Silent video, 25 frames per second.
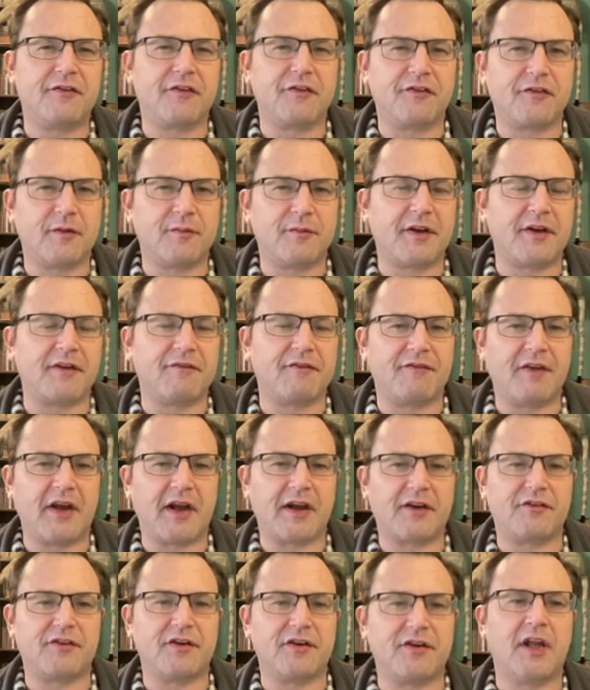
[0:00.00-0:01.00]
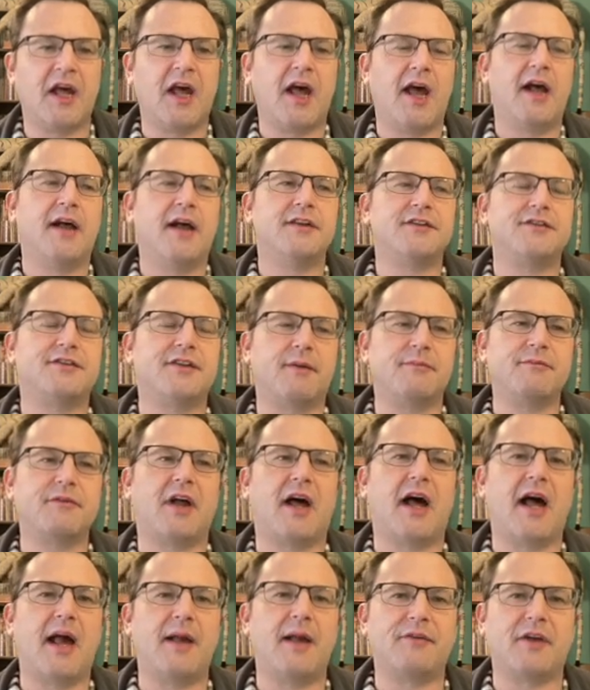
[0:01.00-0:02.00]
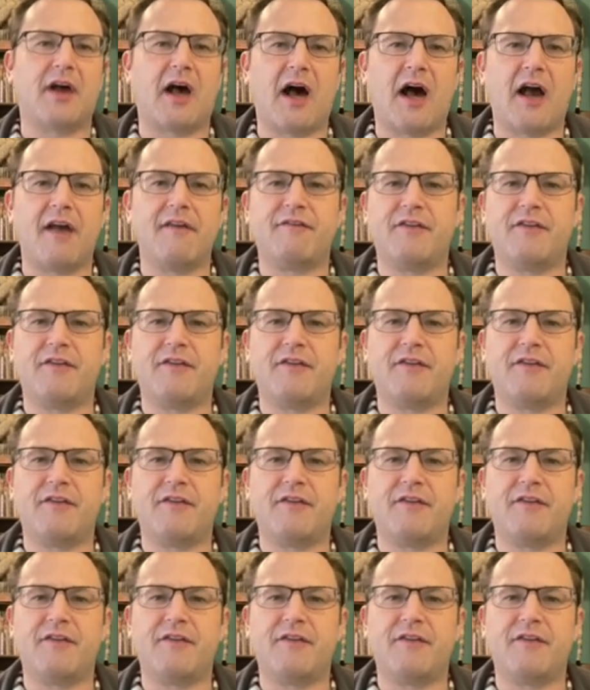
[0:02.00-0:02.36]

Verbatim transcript: from an infection, sometimes a high